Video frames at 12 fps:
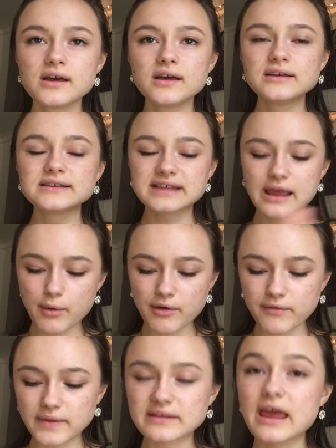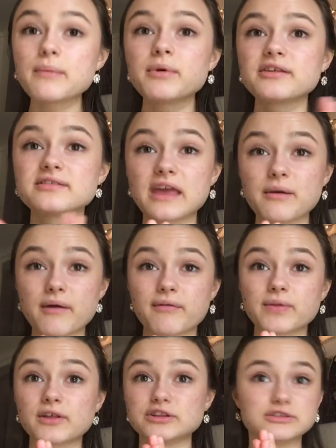Stay away from the tape, stay away
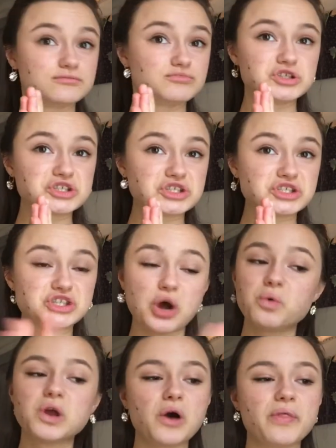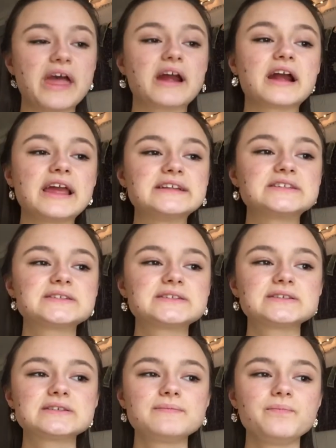from the glue. Just don't go there. It's
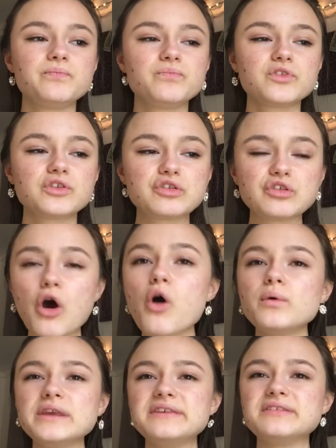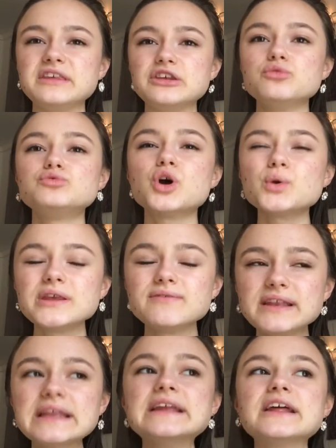so easy. You don't
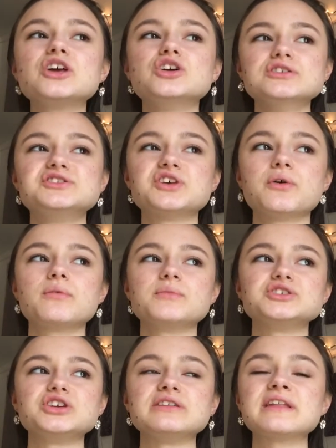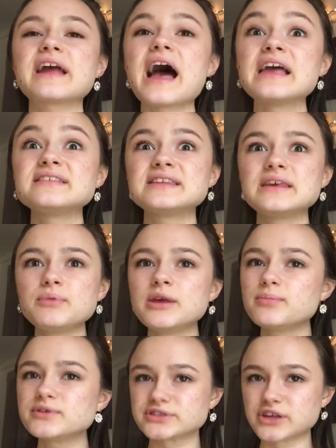even need a good sewing machine. Like, I see
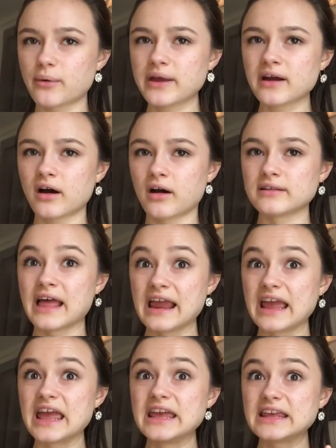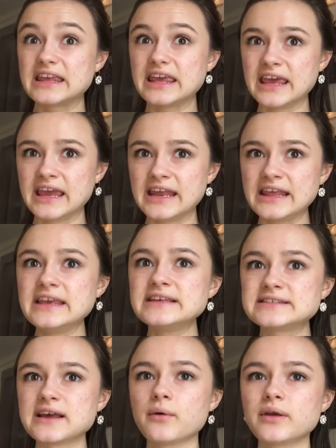people sewing on like kiddie
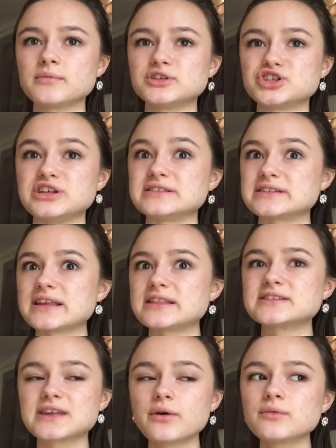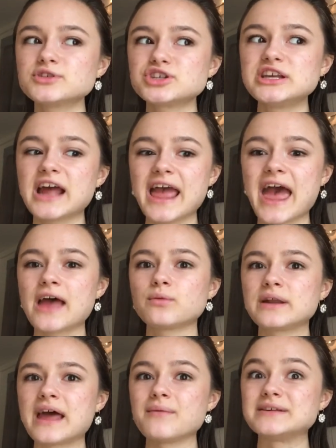sewing machines. Like, the sewing machine I had
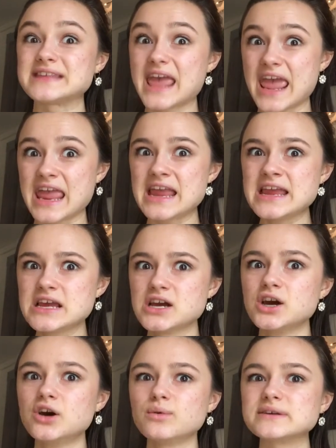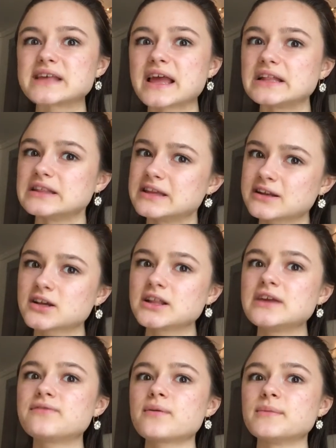when I was 8 was like
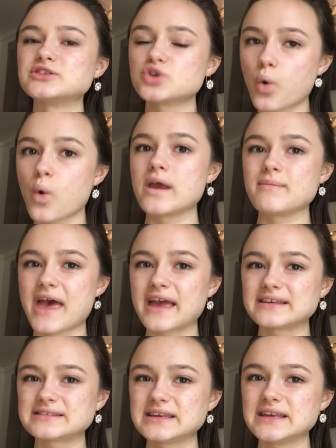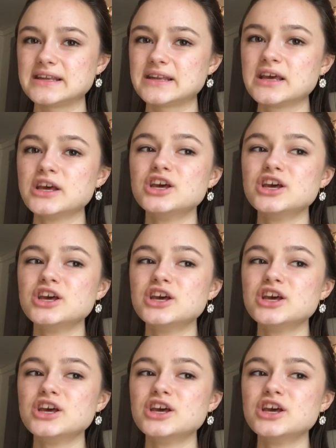literally from a toy magazine.